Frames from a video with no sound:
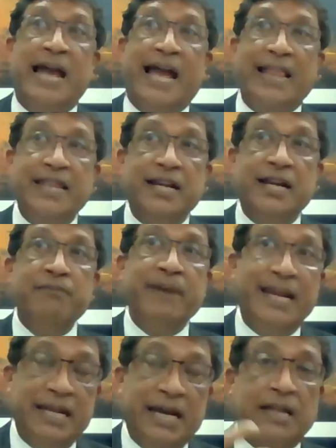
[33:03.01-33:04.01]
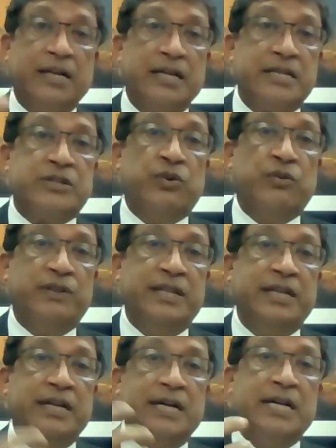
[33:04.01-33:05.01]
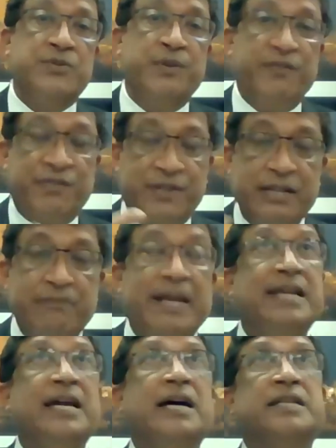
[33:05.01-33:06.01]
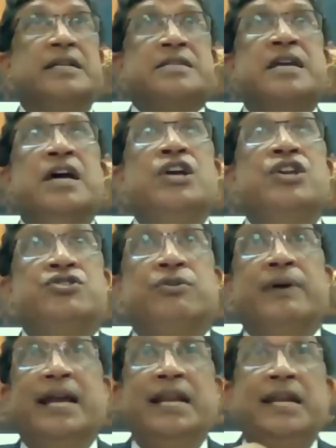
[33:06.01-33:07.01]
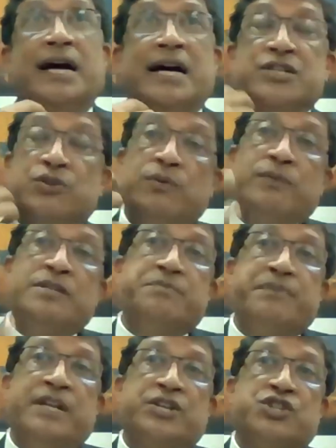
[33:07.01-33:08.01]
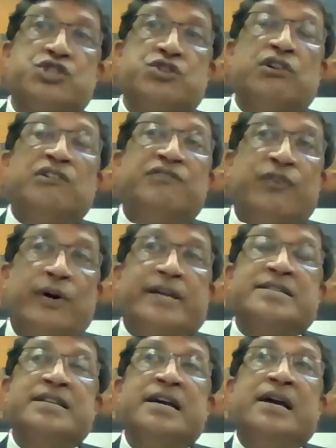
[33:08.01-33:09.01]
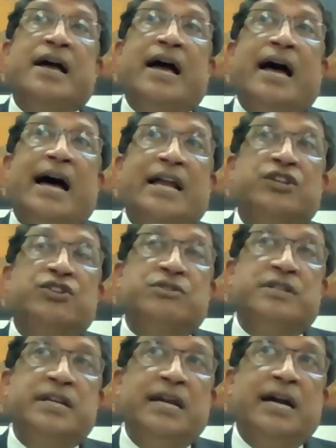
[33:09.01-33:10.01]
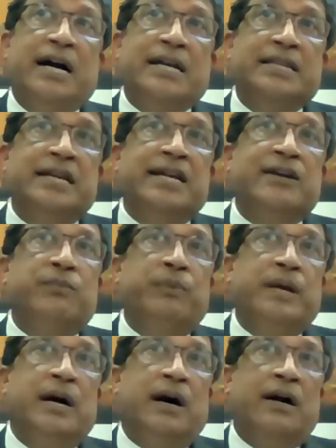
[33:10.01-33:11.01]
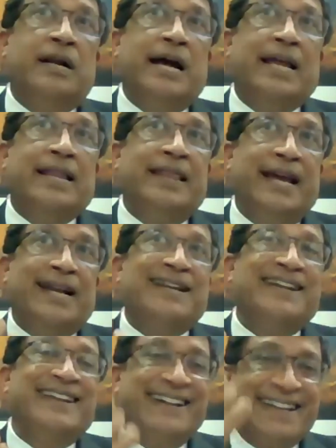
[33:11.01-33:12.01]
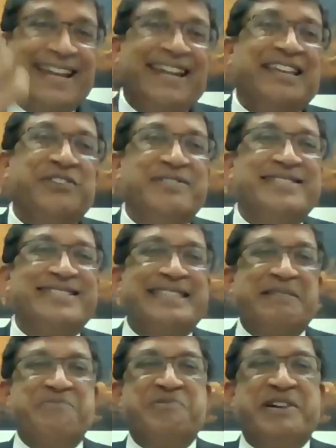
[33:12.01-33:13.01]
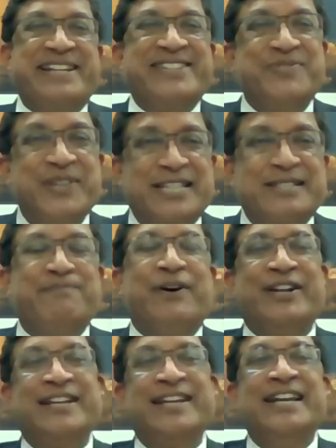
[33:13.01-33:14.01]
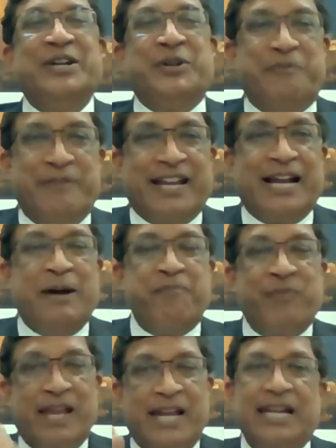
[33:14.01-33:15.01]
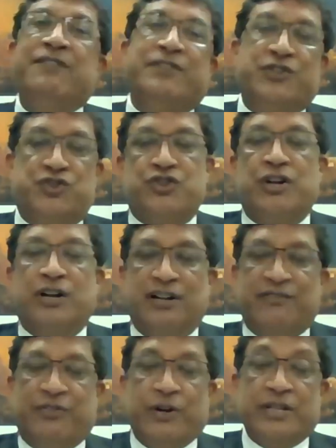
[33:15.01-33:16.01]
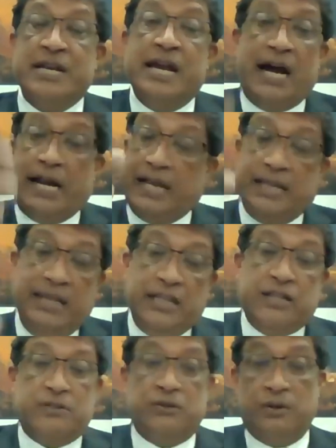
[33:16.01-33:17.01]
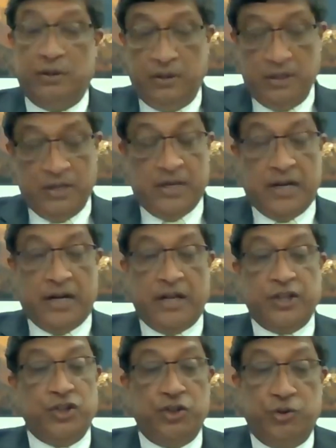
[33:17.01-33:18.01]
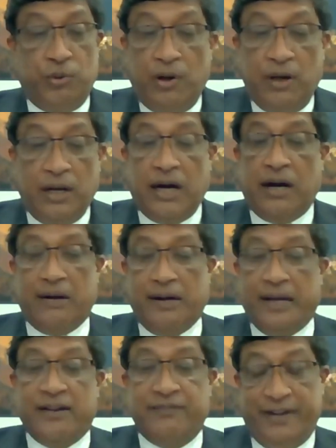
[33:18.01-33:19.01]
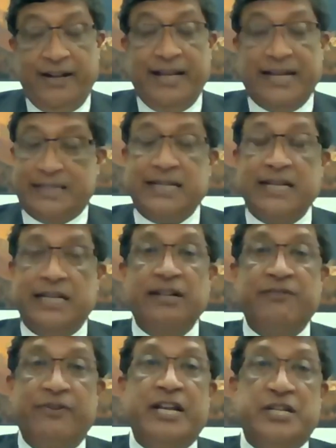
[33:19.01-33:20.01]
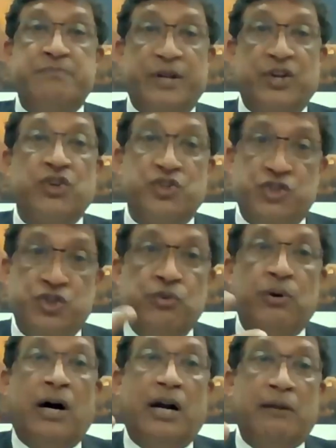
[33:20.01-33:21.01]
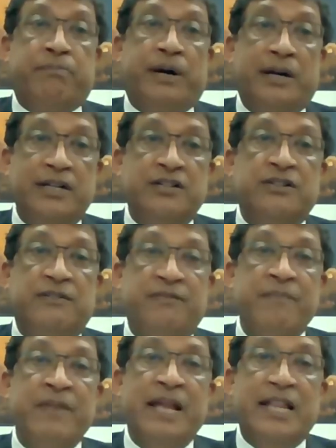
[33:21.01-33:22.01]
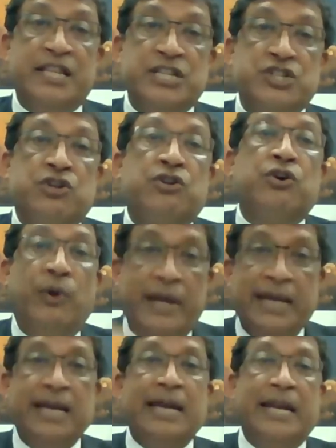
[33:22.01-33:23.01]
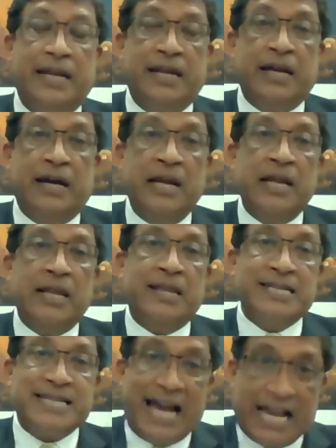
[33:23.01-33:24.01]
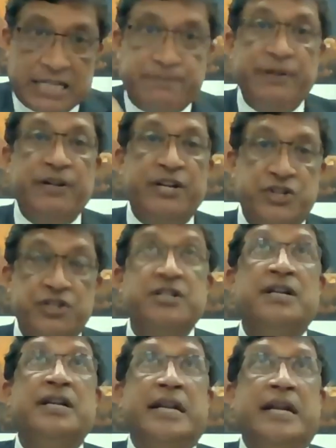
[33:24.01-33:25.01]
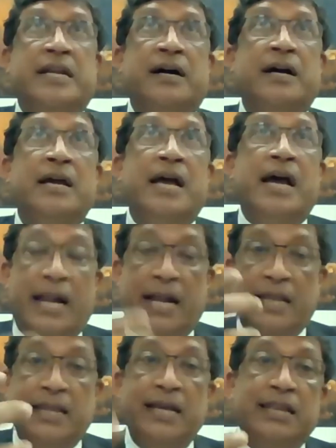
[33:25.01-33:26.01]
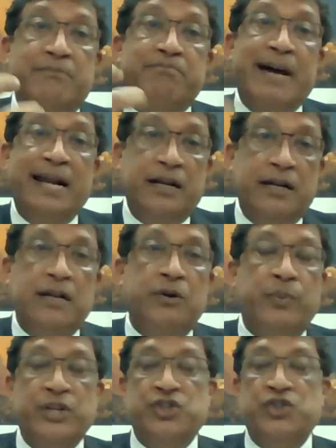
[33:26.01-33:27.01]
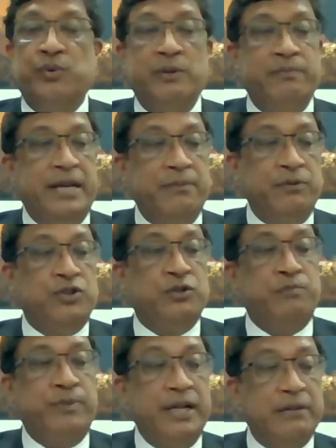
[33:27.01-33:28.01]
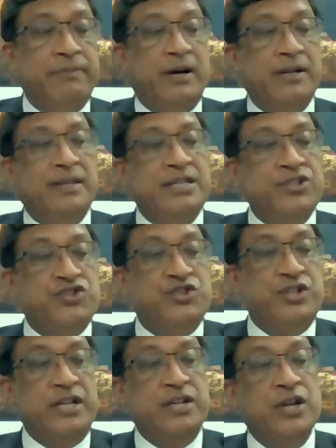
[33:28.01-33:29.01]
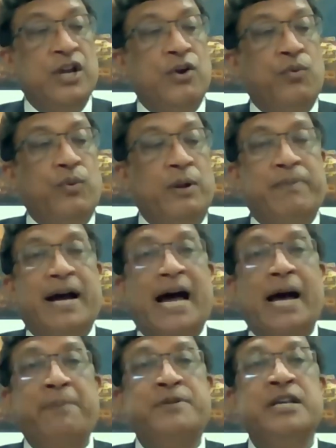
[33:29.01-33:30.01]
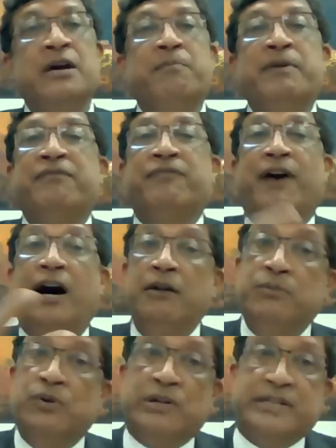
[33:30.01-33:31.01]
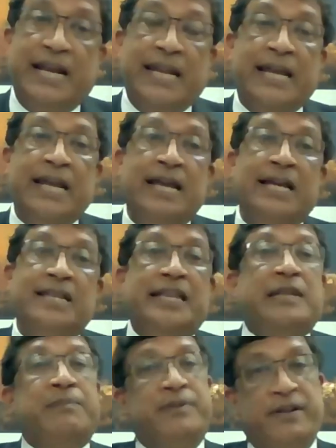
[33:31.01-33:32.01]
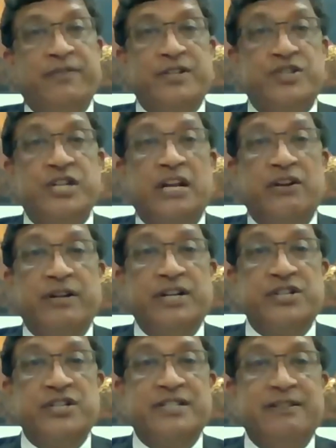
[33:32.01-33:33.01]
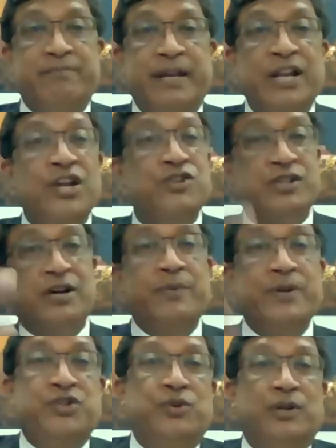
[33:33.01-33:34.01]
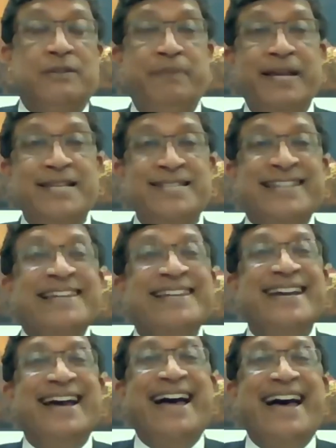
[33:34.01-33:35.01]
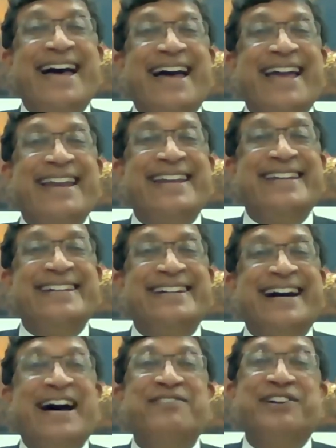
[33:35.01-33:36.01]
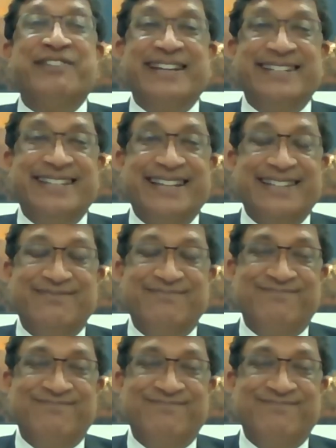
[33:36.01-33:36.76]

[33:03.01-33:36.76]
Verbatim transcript: And there are many others. Over the years, we've seen many others. So India has always been a strong voice. And today, I think we are at that, again, I use the same word, sweet spot, to become an even stronger voice. And I think the role, uh, you all are in a very exciting phase because you are part of this growing India this aspirational India. And I think the manner in which you will be able to bring about this change will perhaps be far more telling than the previous generations have been. So I wish you all the best and uh, have a great day.